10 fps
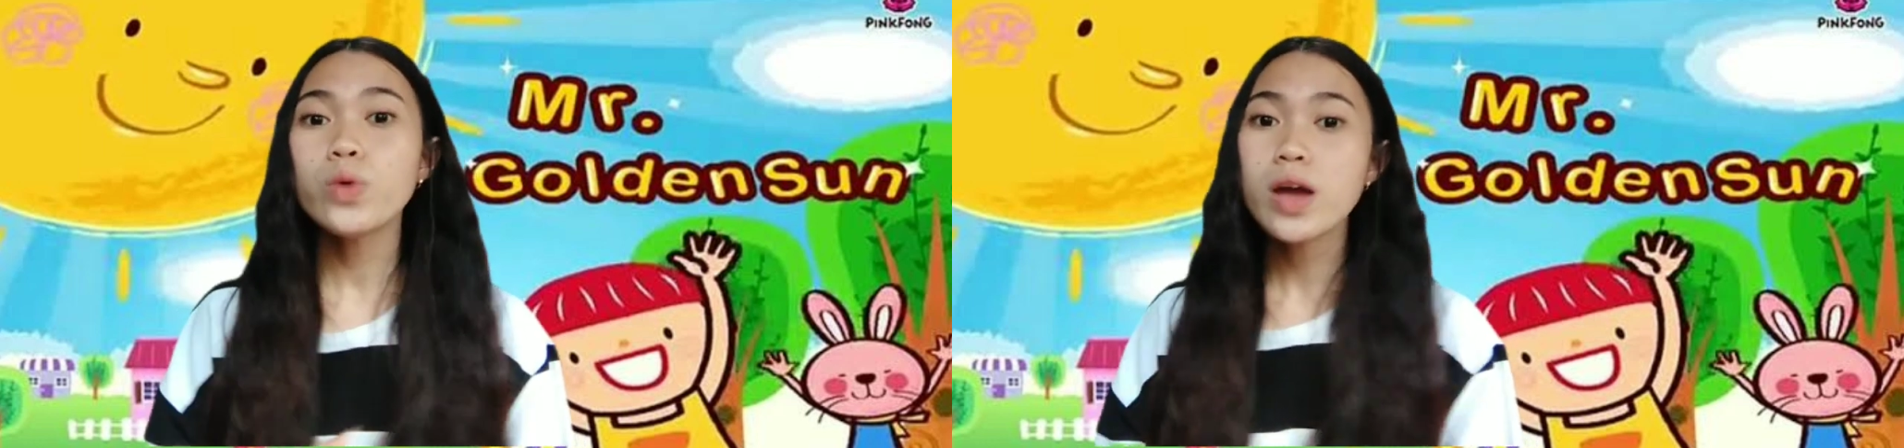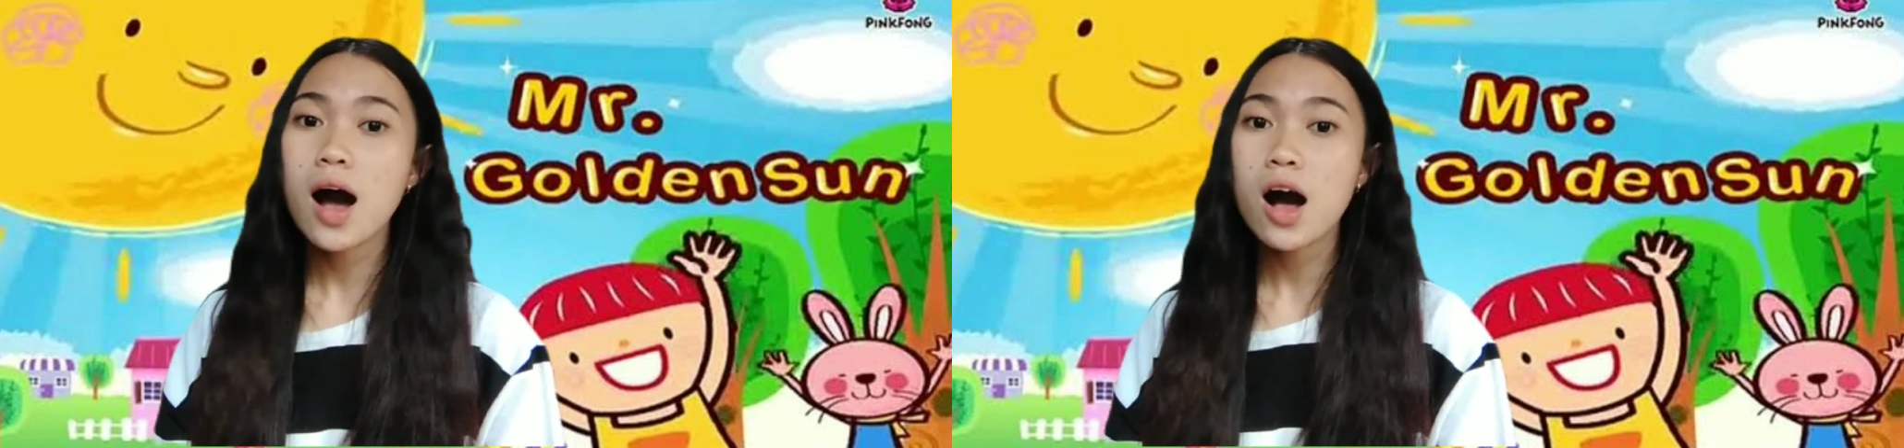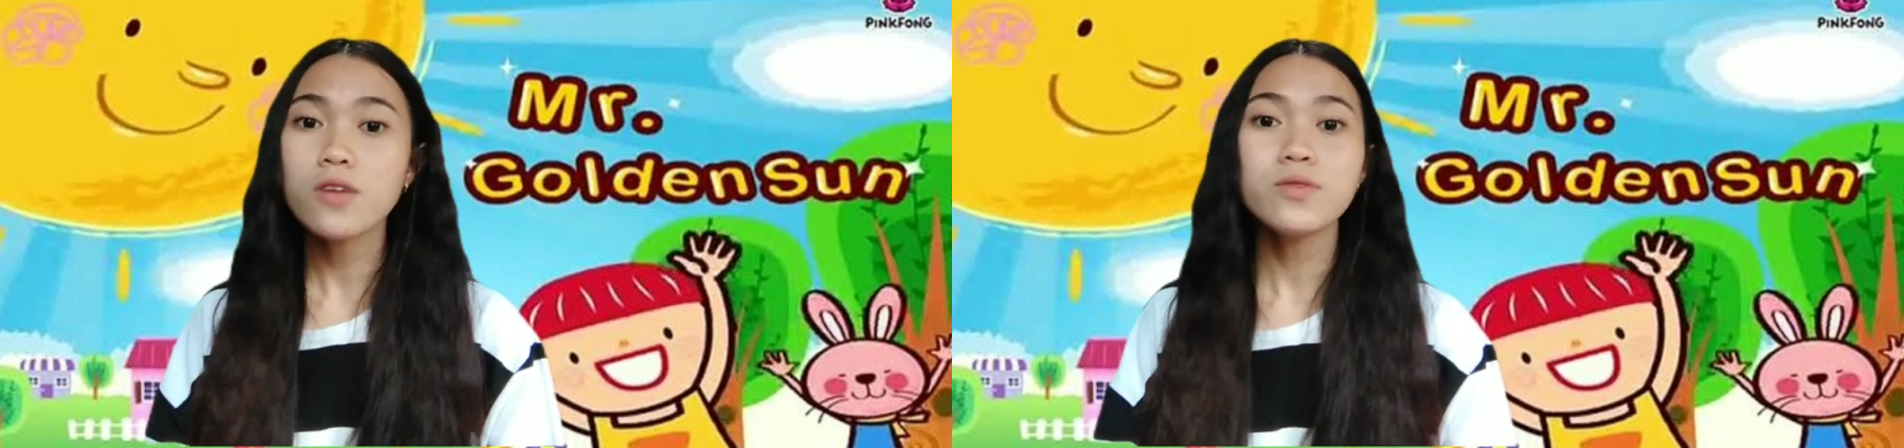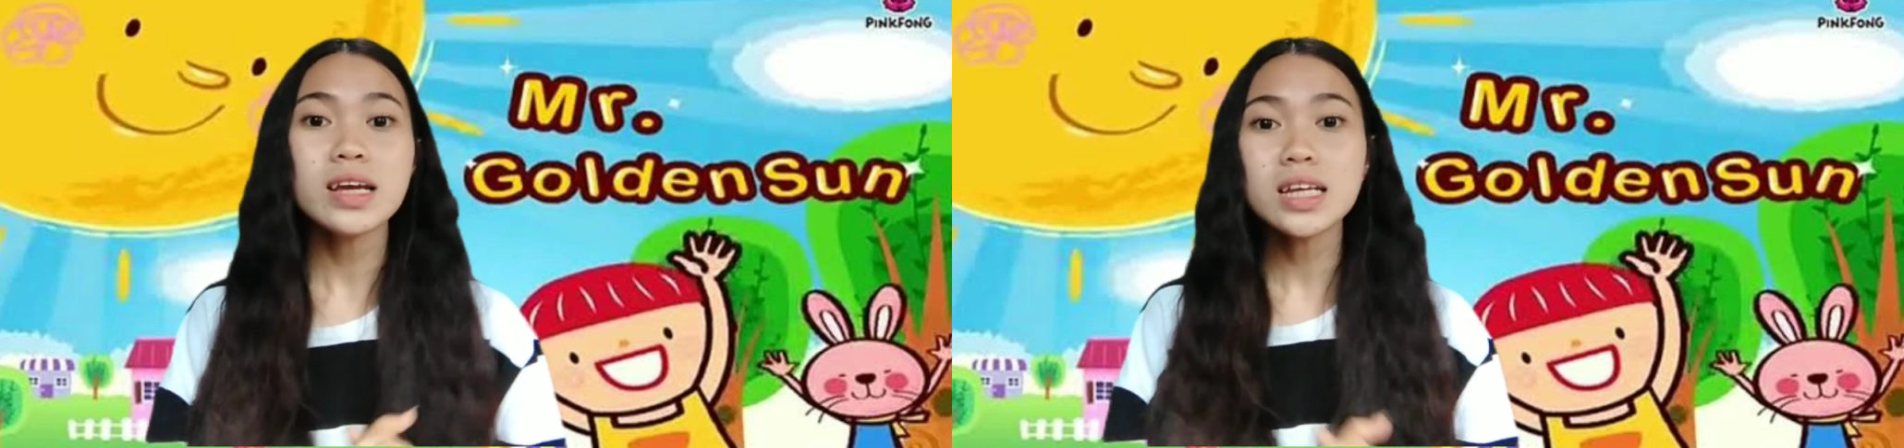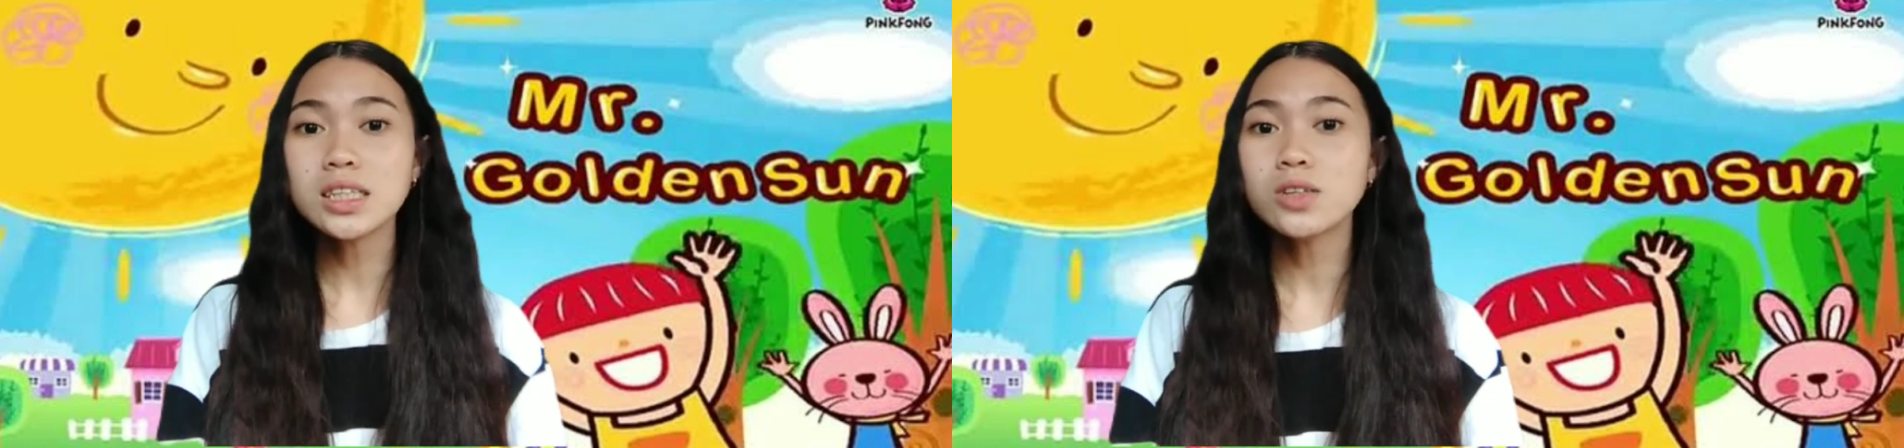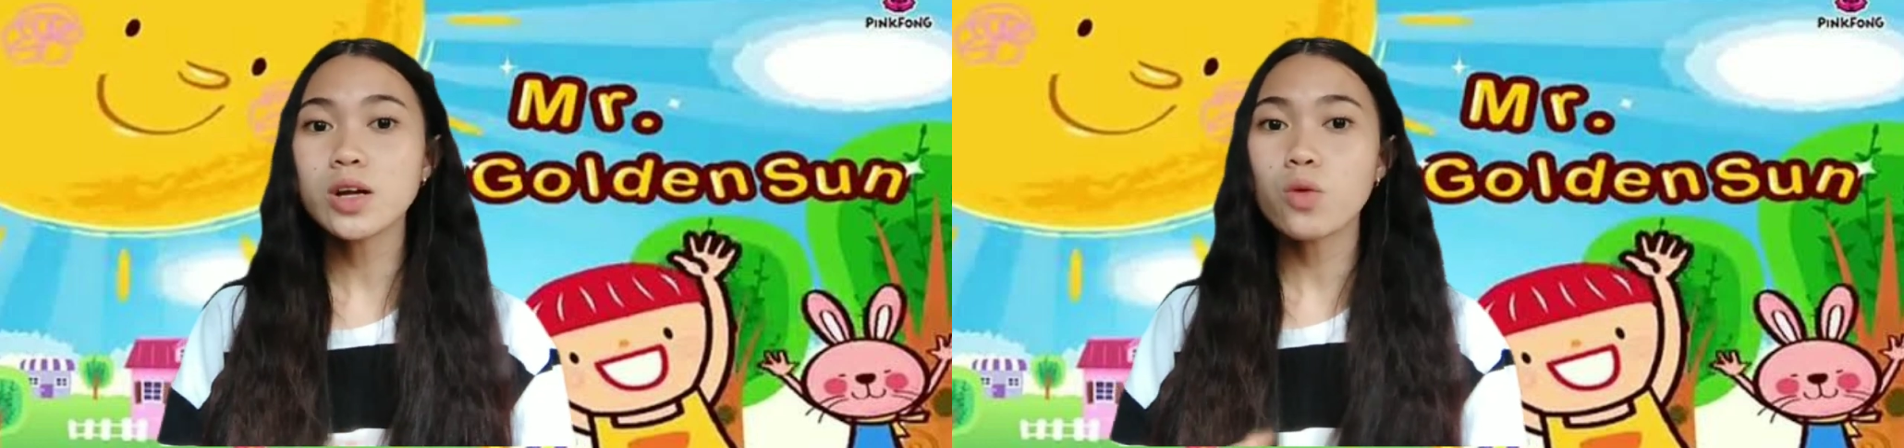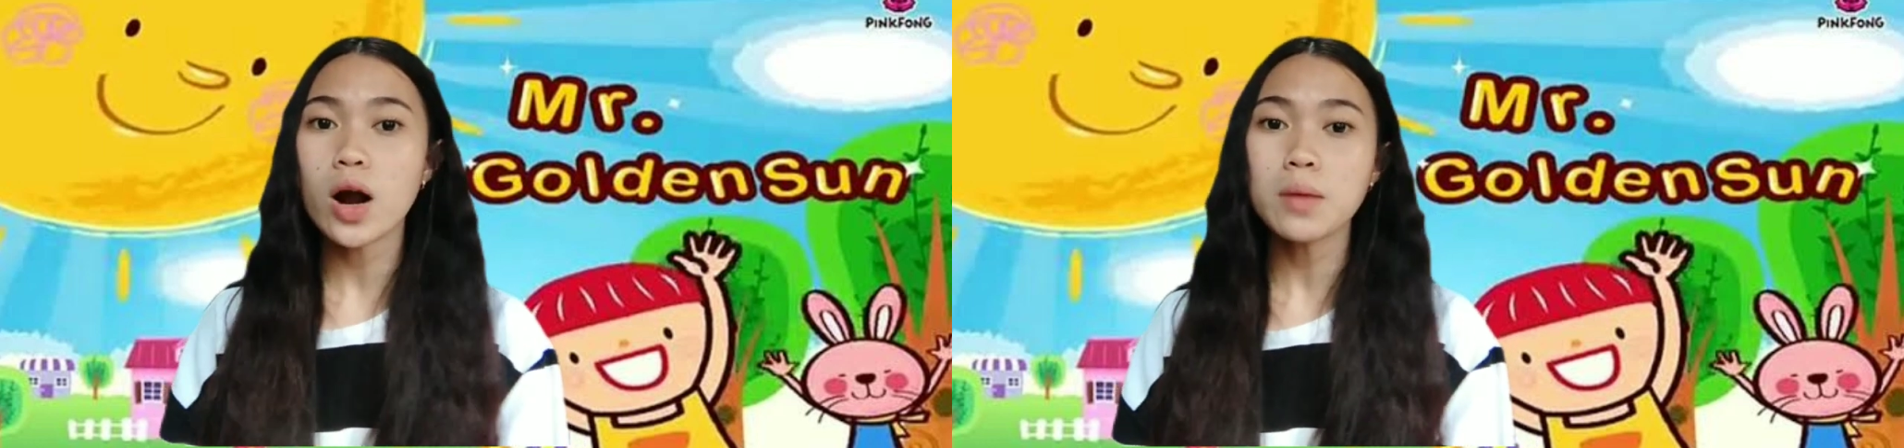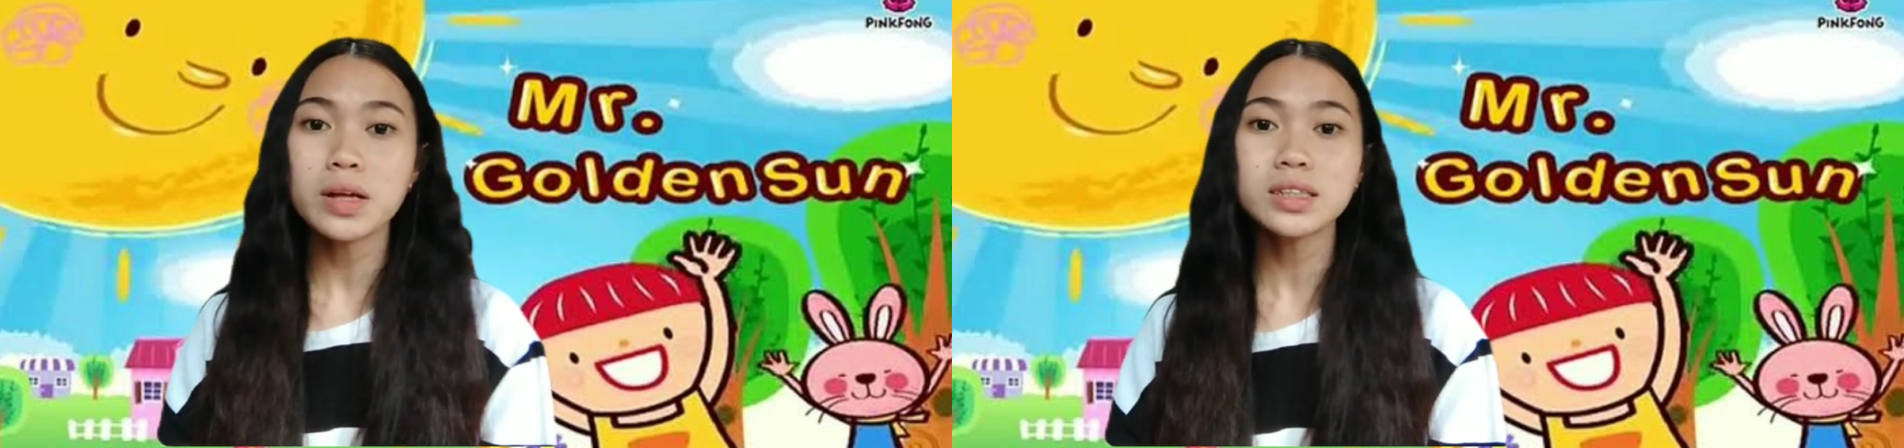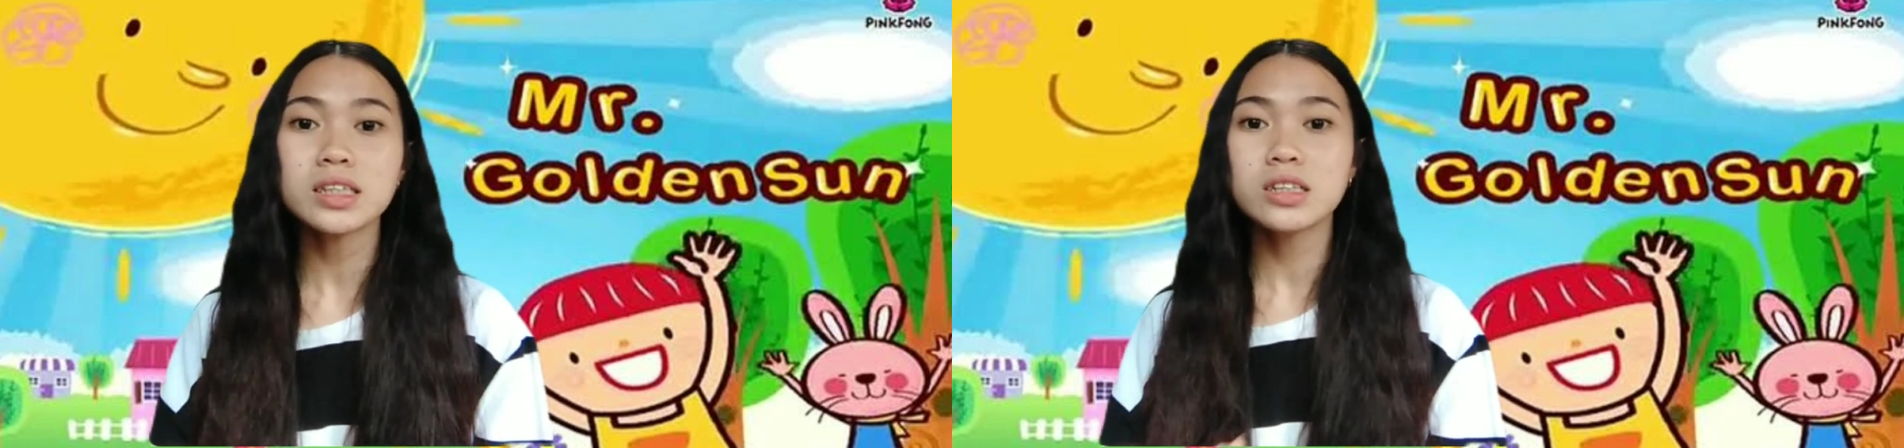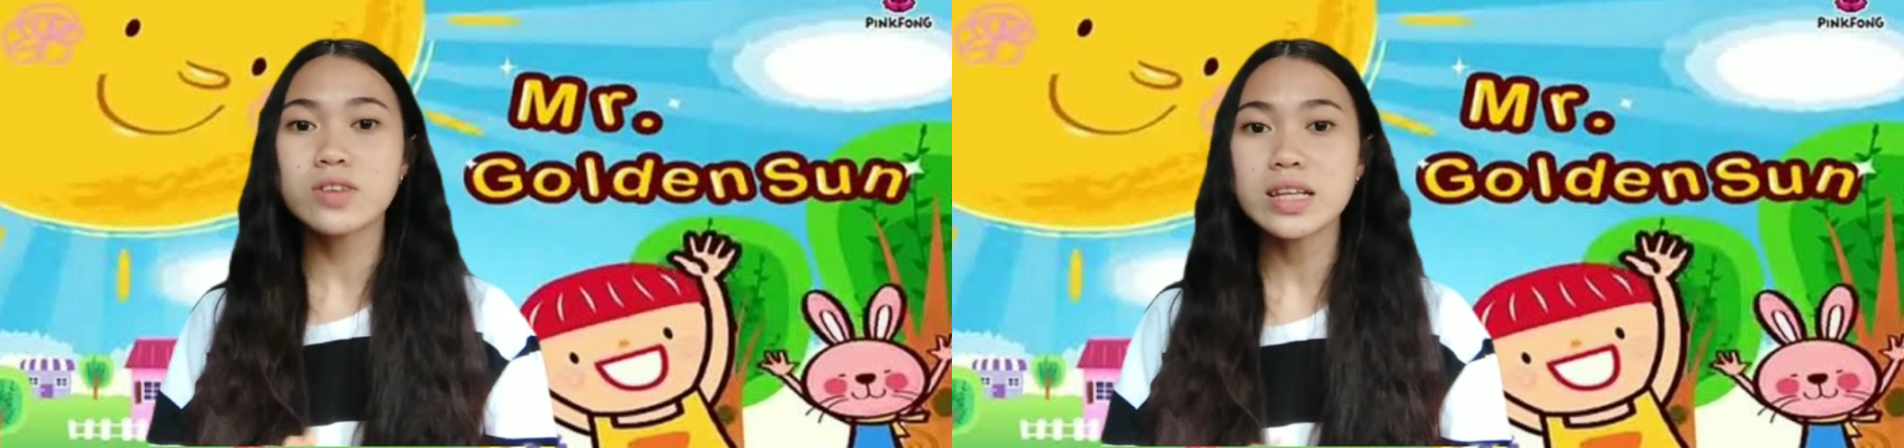we have easy requirements
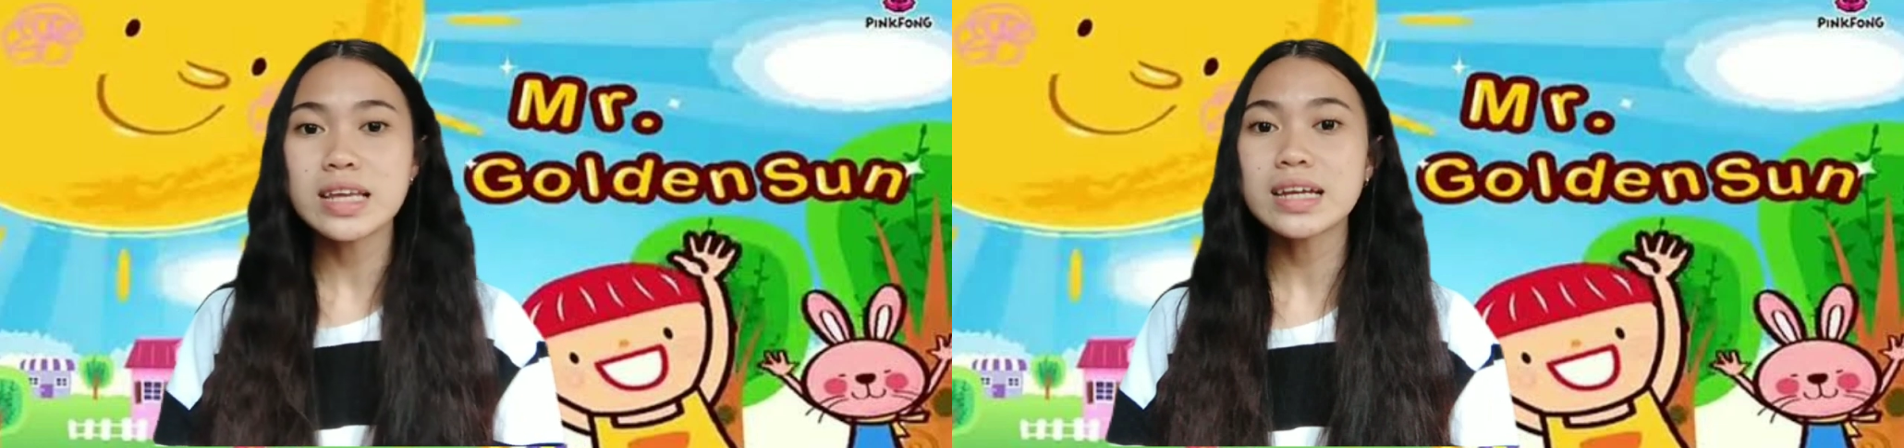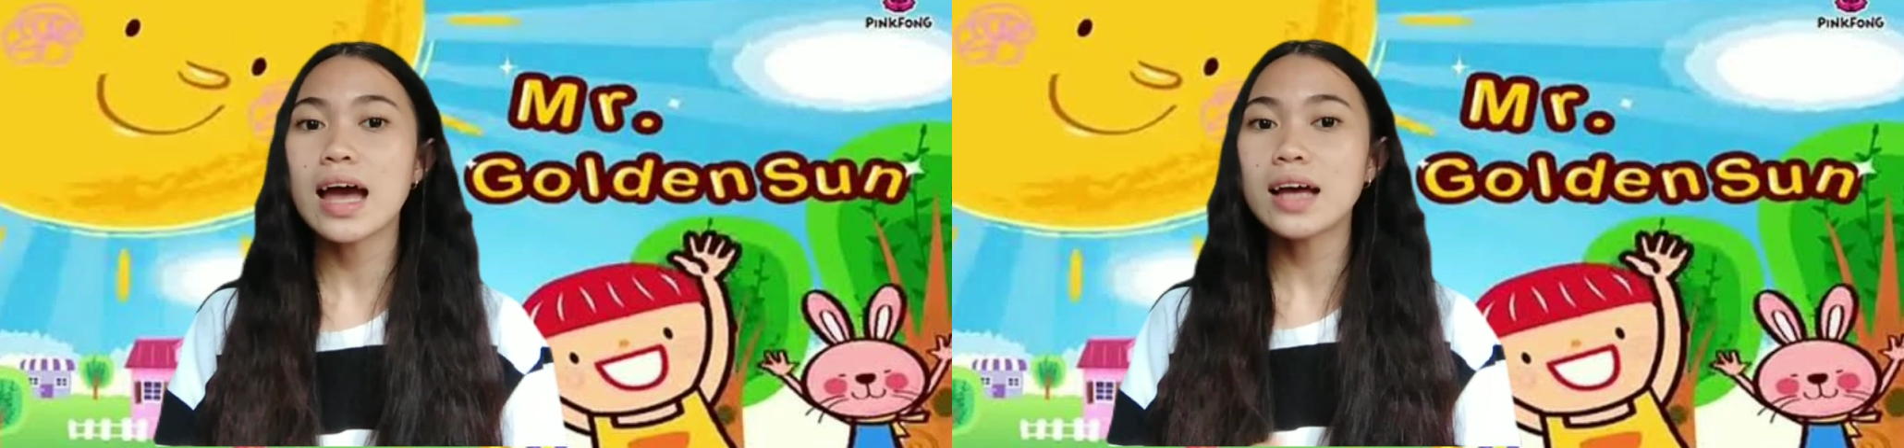in reading